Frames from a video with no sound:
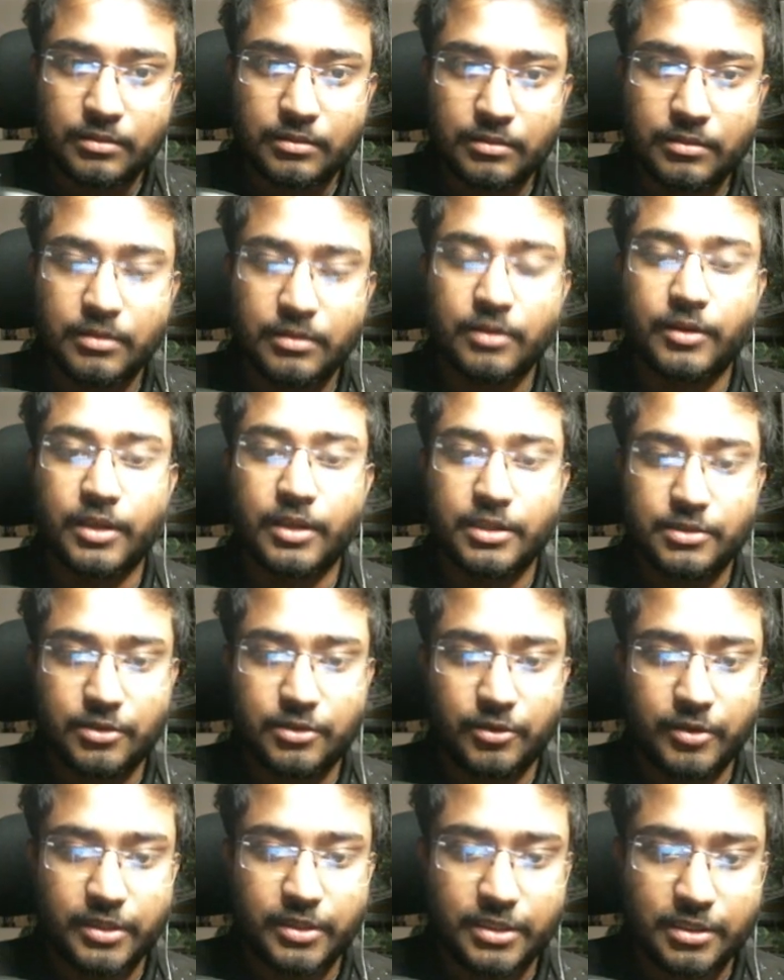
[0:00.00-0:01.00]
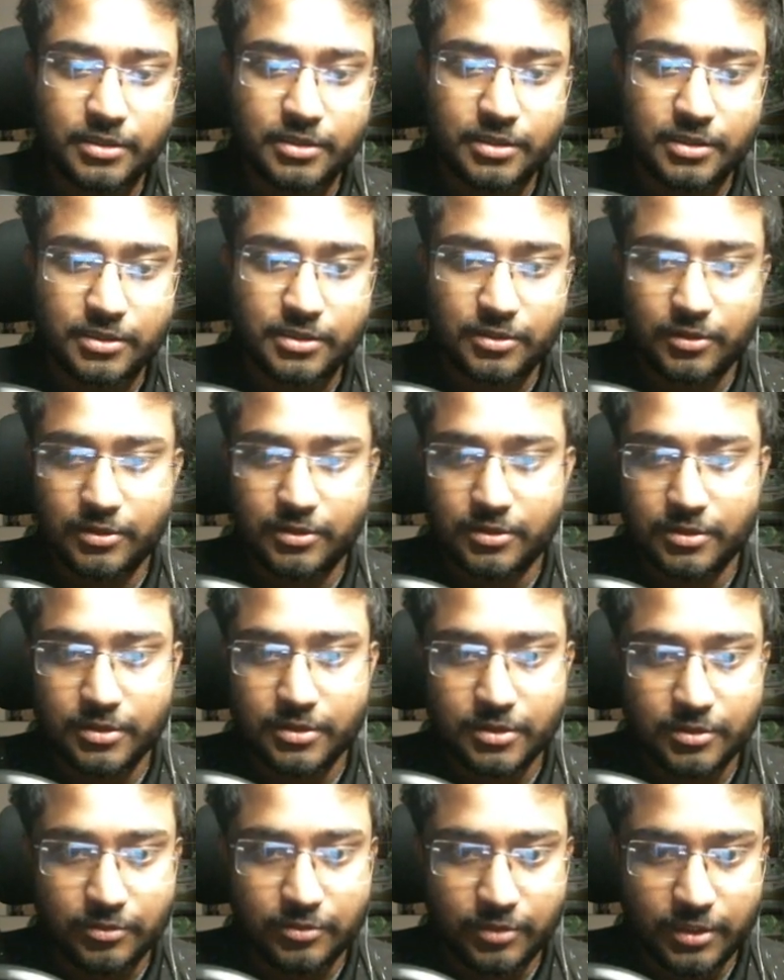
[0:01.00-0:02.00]
okay, sorry, this is not
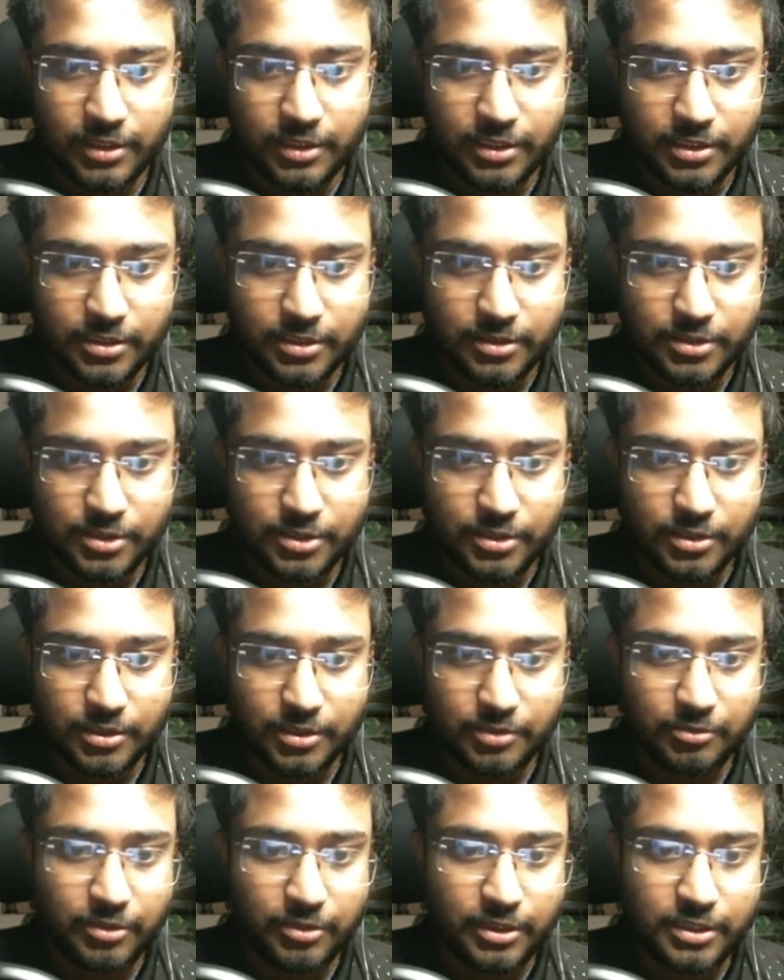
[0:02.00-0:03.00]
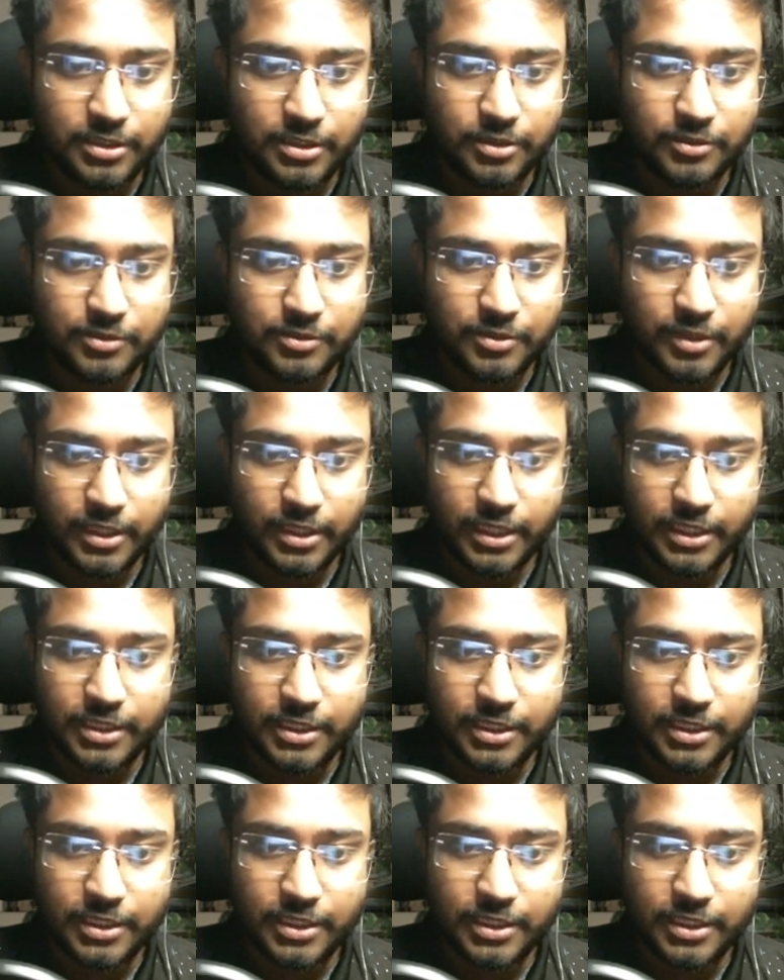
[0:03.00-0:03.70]
where it goes. Okay,